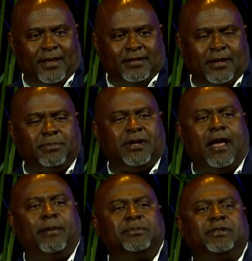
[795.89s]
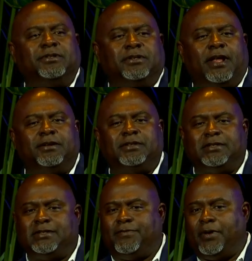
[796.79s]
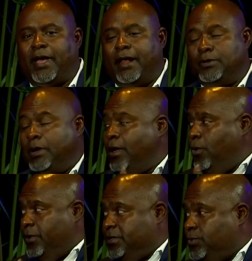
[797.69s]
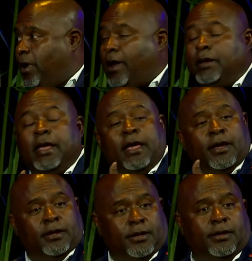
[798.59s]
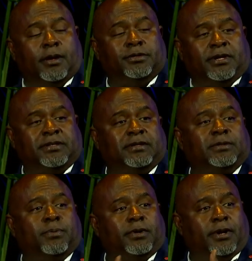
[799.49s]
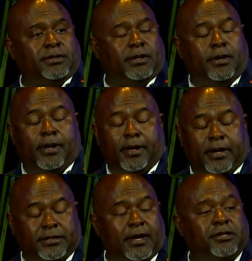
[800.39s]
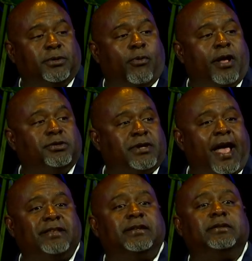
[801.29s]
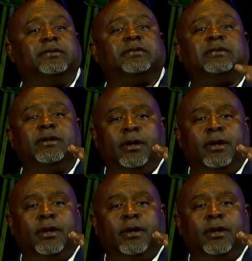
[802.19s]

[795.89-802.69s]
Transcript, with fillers: Sometimes the genesis is forgotten, which is why Justice uh, Ketanji Brown Jackson's